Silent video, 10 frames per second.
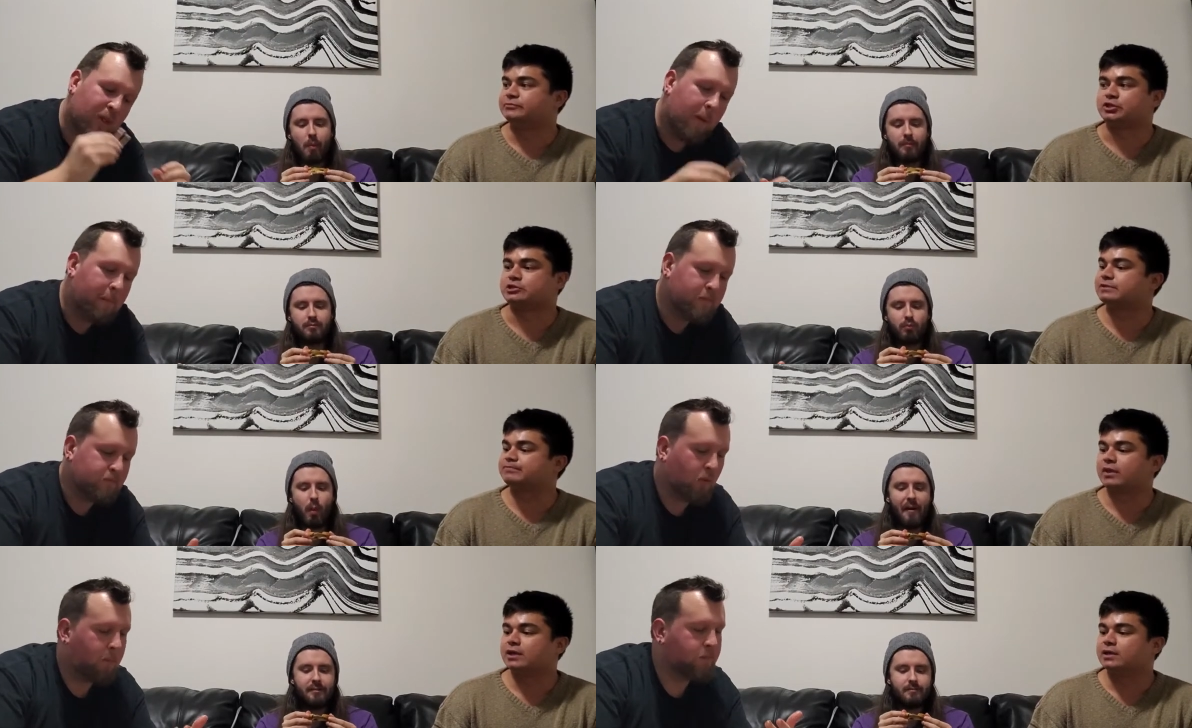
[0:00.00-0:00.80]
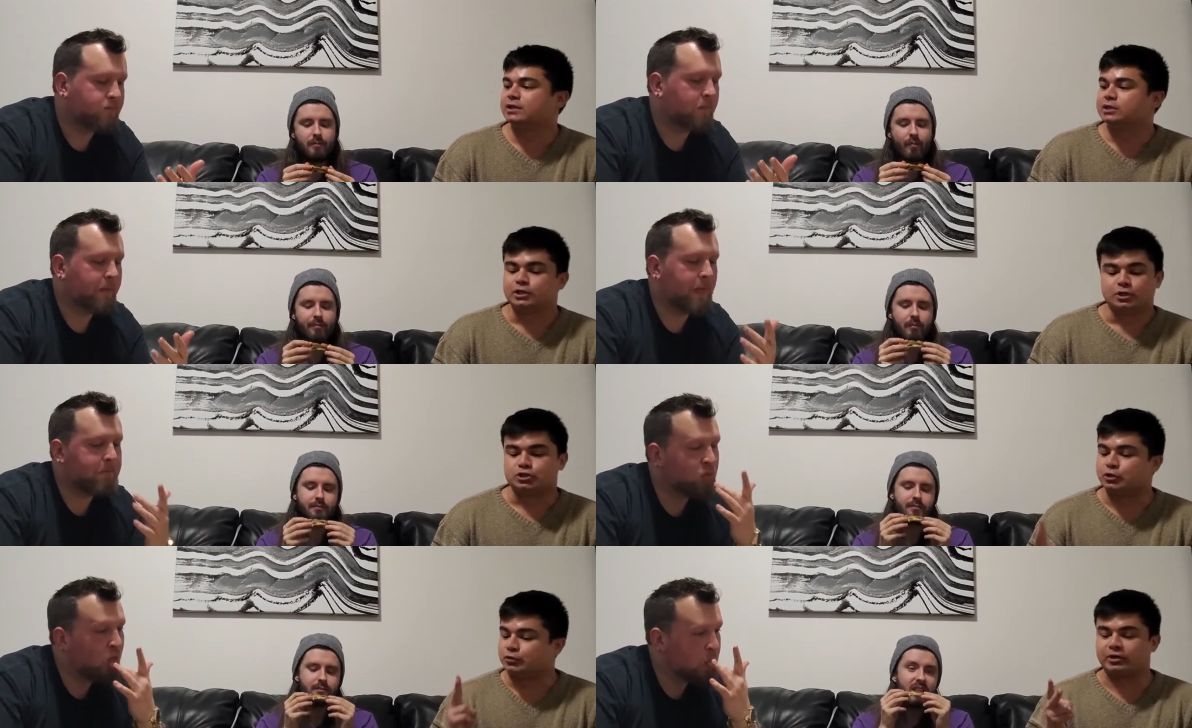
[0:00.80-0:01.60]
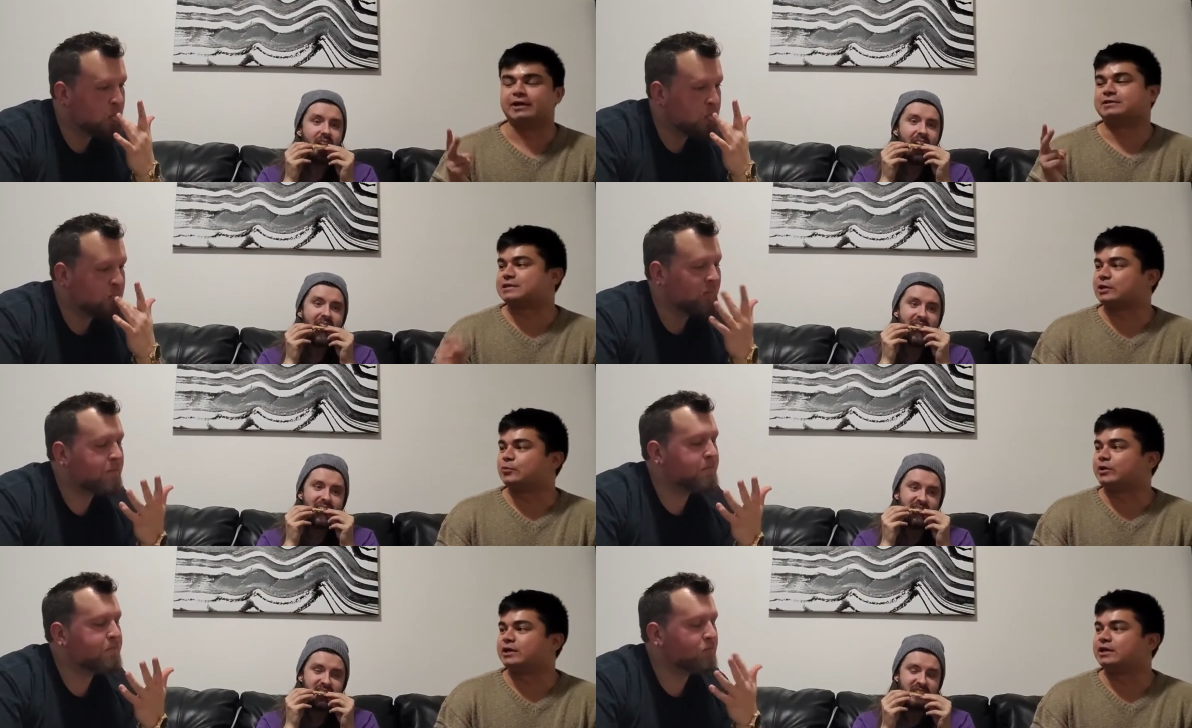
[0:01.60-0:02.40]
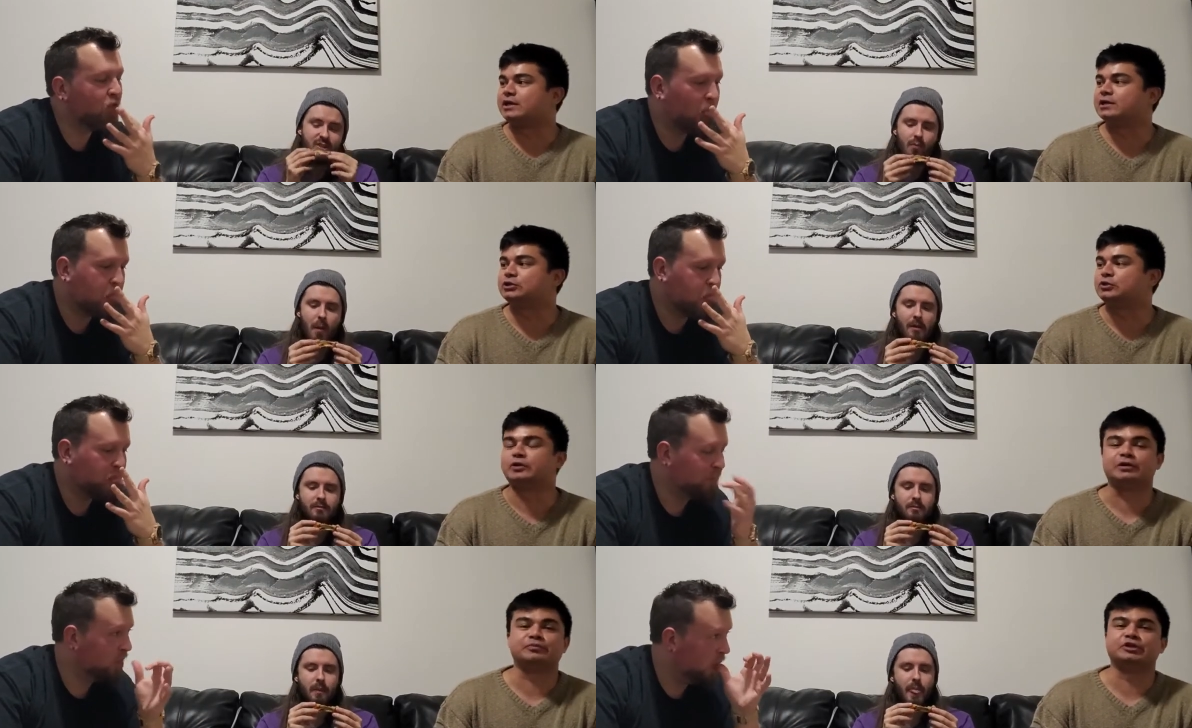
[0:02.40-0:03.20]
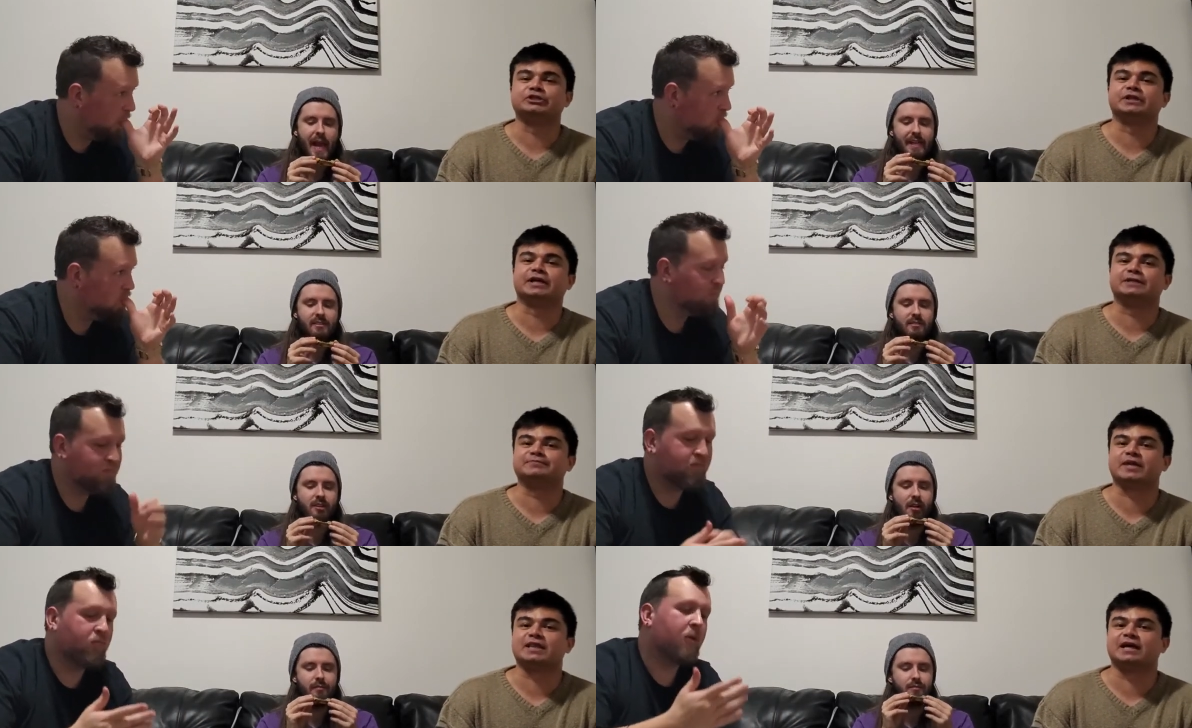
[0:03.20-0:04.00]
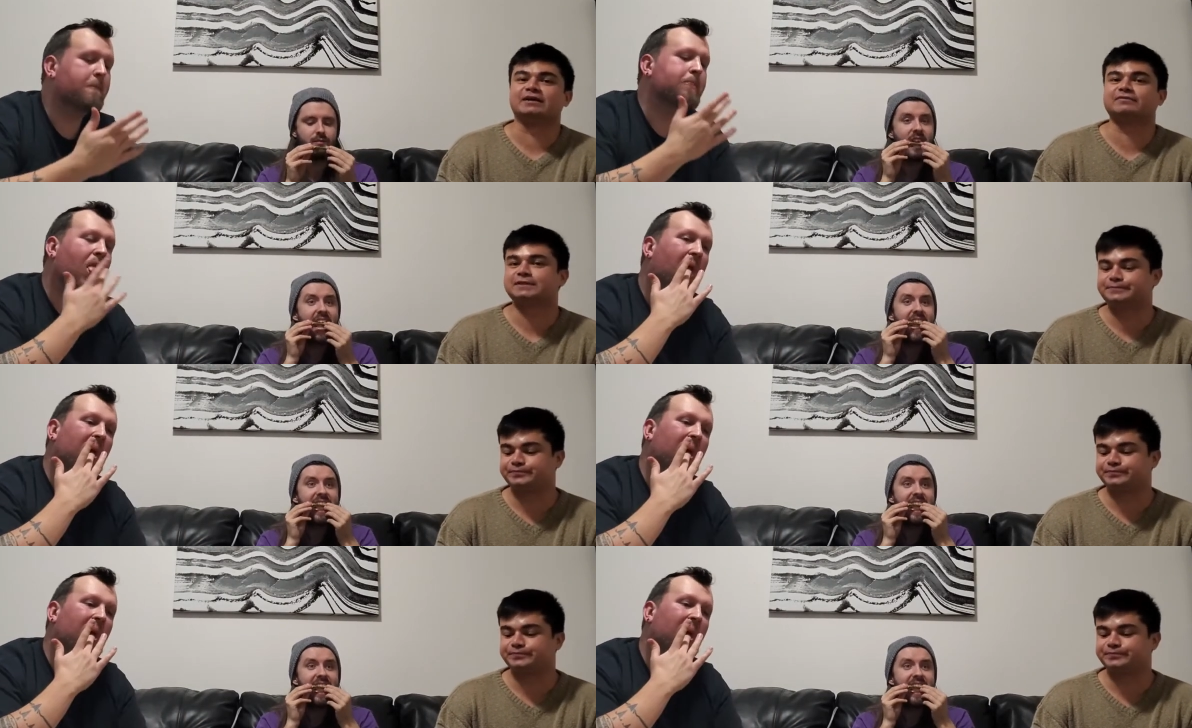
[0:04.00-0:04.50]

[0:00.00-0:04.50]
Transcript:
Speaker 1: just two things that we truly appreciate in life.